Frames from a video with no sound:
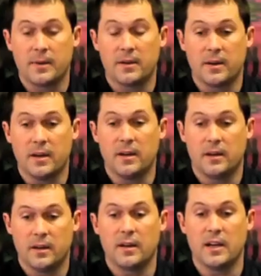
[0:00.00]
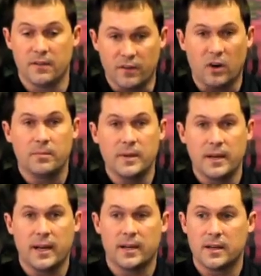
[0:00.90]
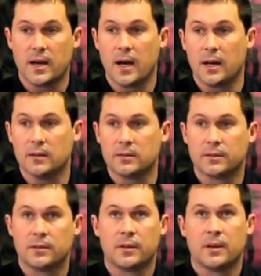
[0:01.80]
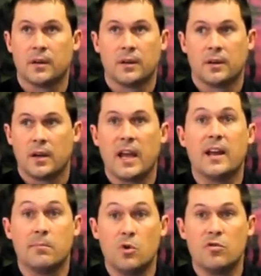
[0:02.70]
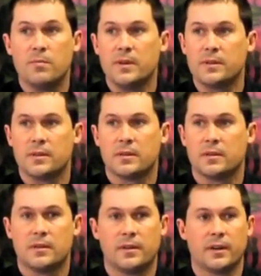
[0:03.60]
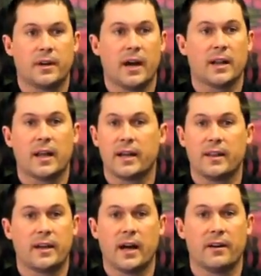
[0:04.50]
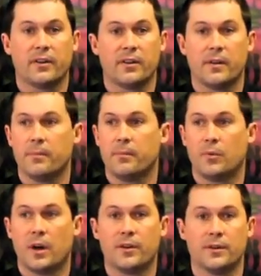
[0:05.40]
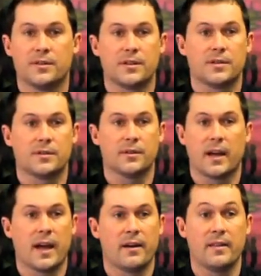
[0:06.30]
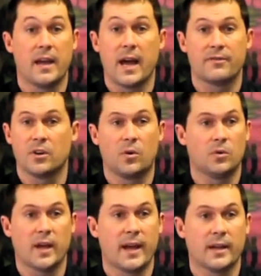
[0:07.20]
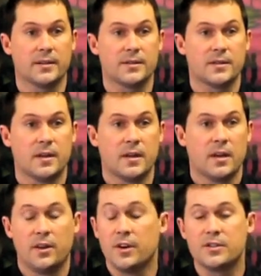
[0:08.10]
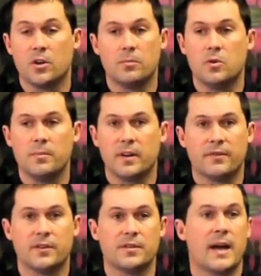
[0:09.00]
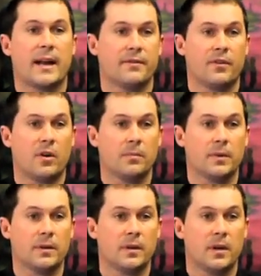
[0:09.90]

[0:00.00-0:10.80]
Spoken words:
mean, involvement and movement, they kind of are the brother and sister. They have to hold hands. There is no movement if there's not involvement.